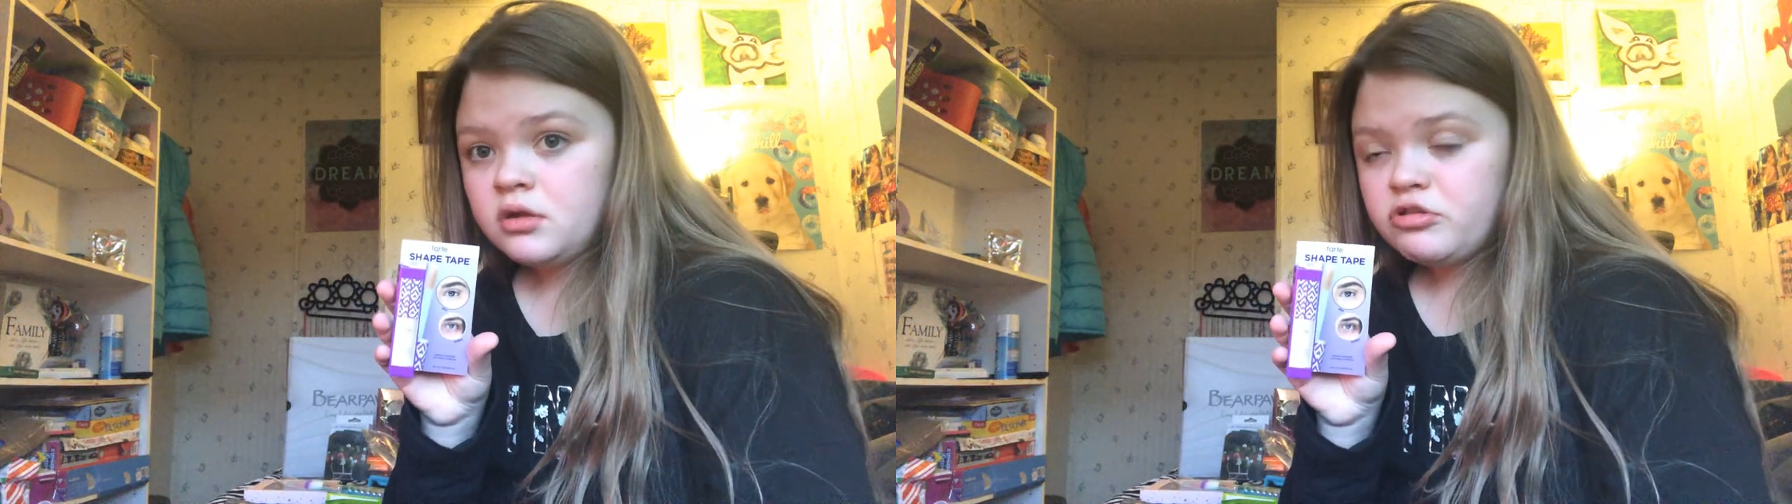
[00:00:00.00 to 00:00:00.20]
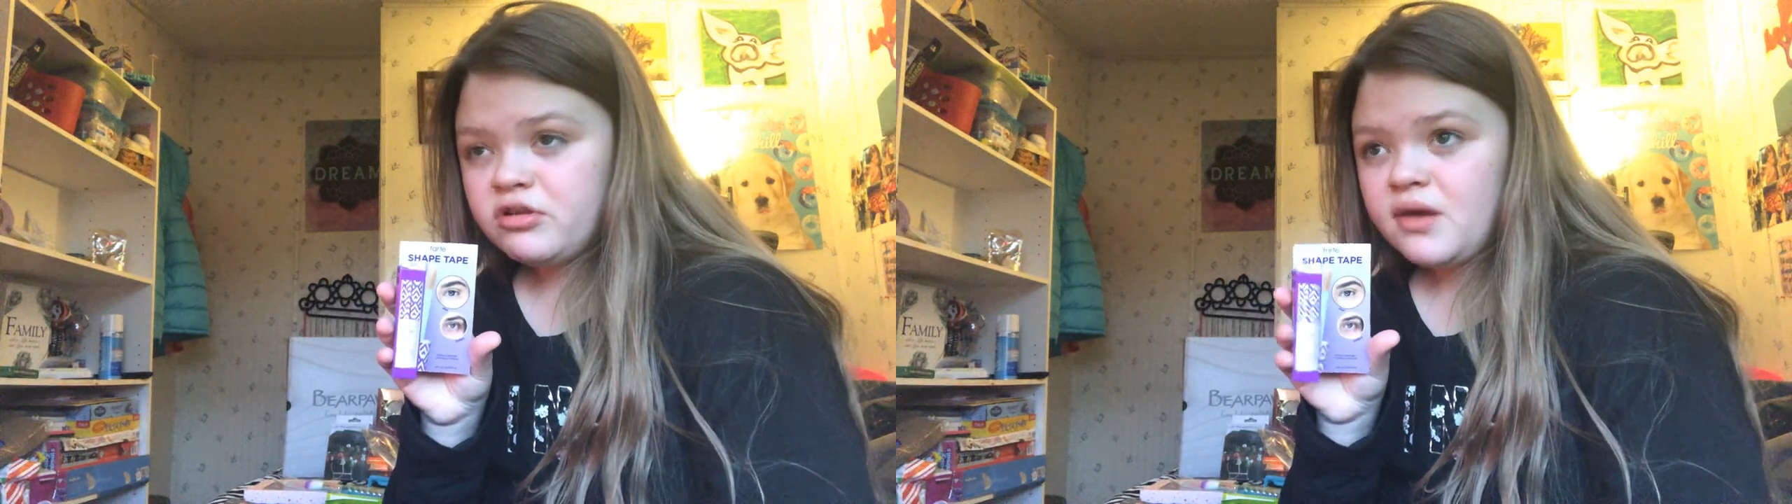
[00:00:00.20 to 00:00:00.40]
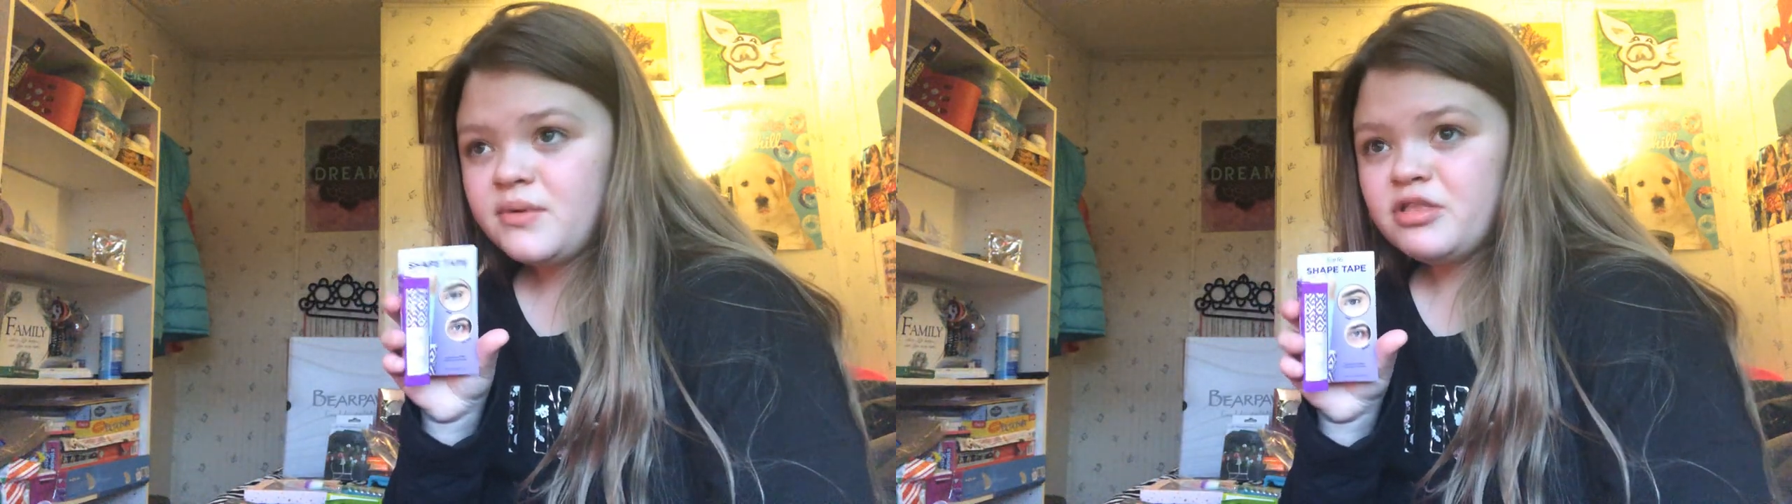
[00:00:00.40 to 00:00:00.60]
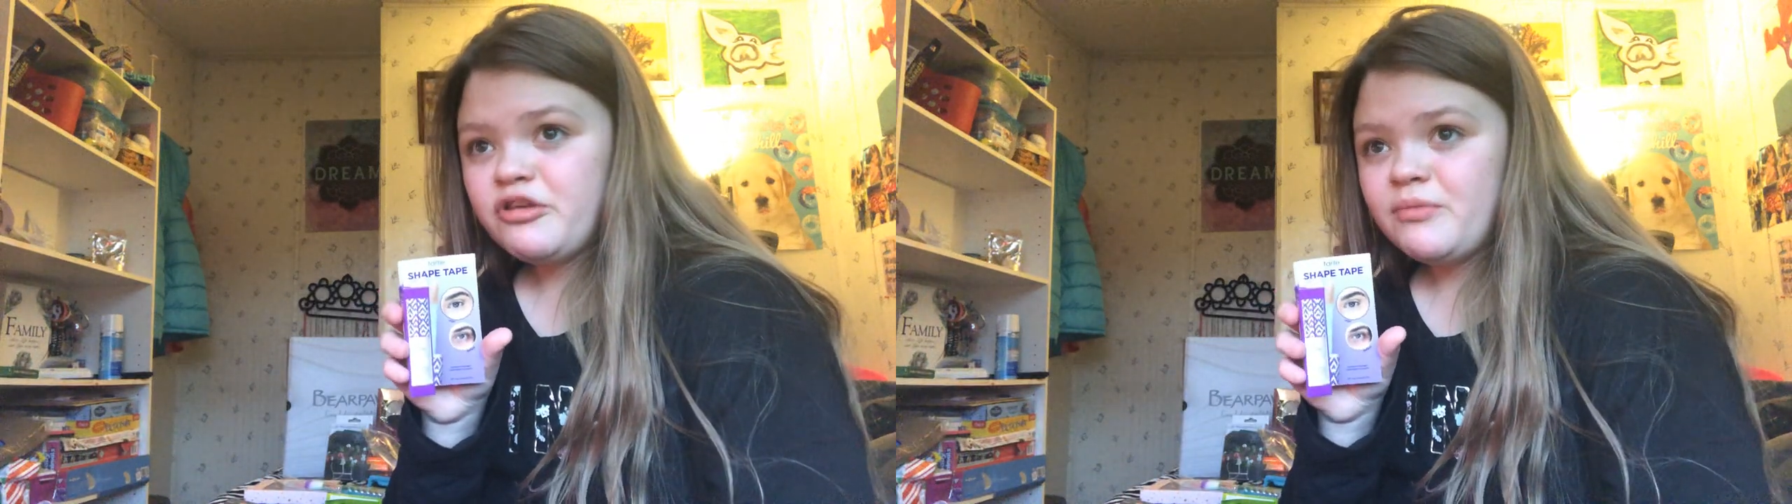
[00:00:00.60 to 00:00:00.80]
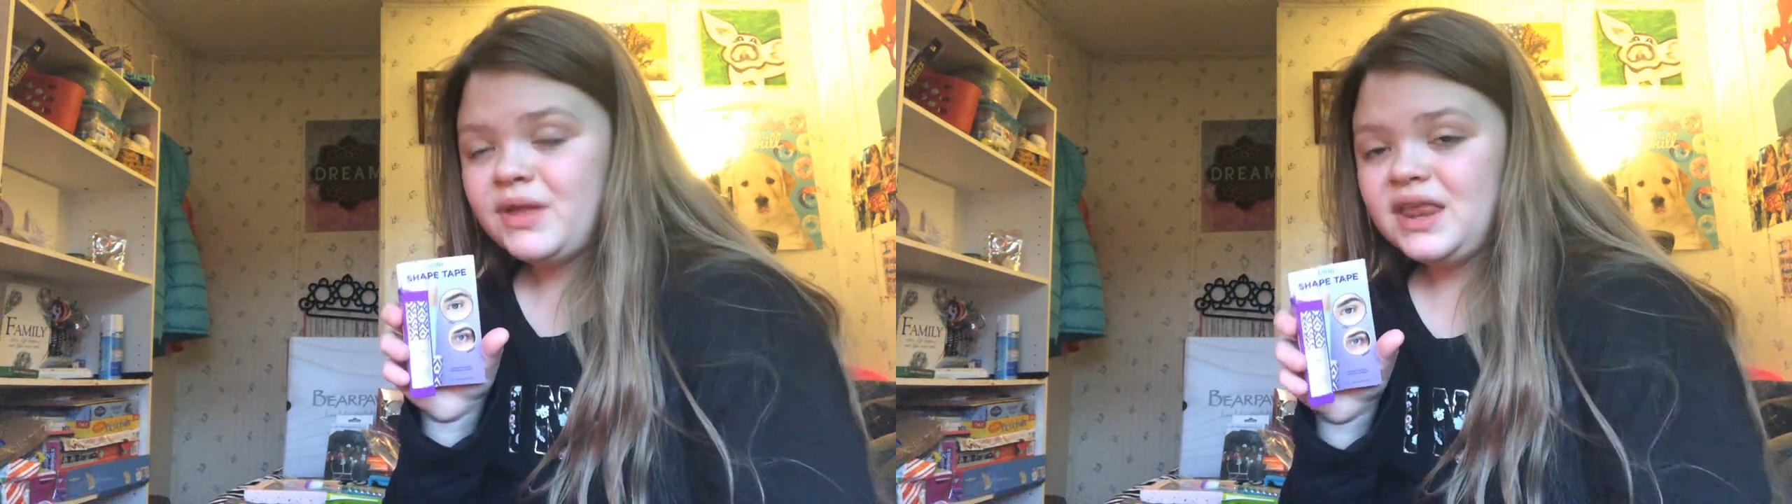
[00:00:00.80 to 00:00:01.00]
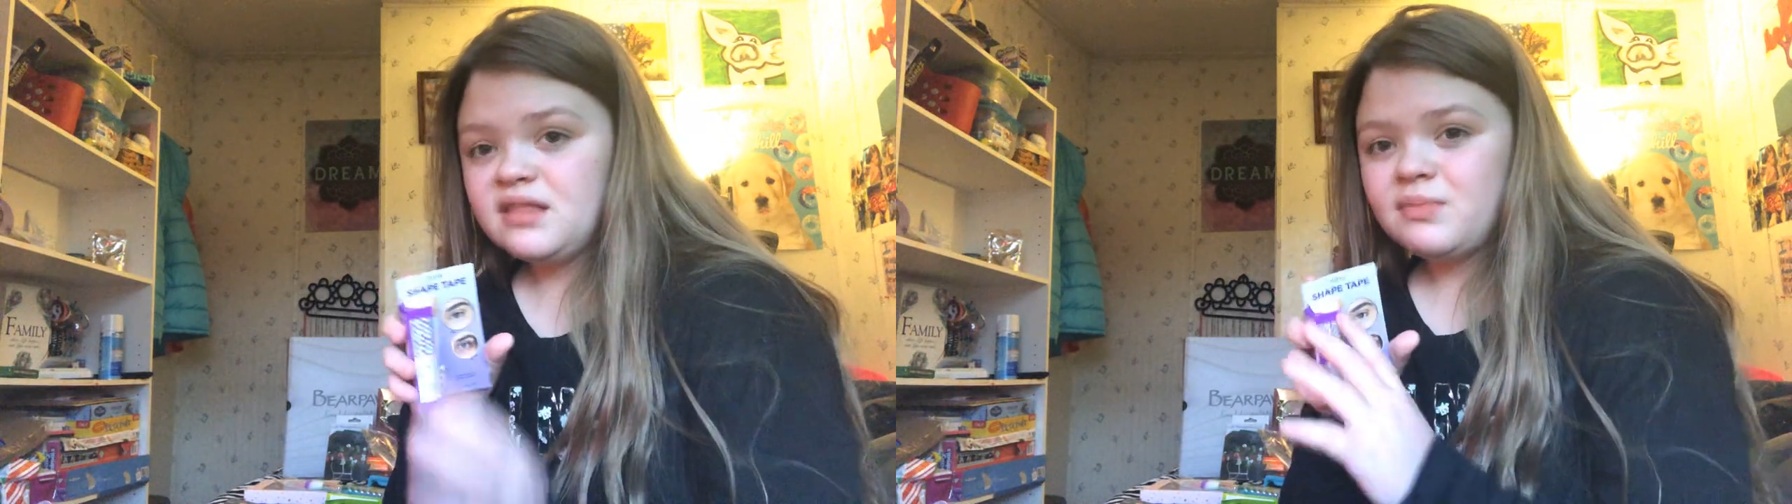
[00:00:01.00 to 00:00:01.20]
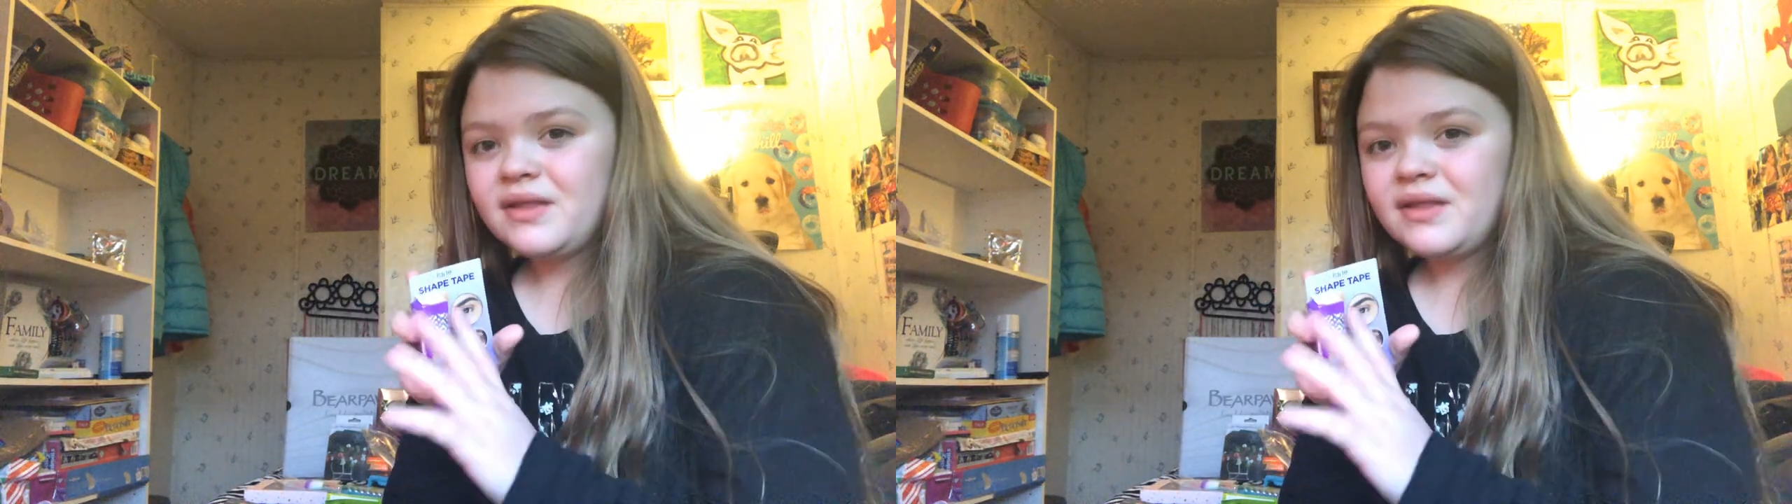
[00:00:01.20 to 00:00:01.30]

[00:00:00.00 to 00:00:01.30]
She got me two minis, but I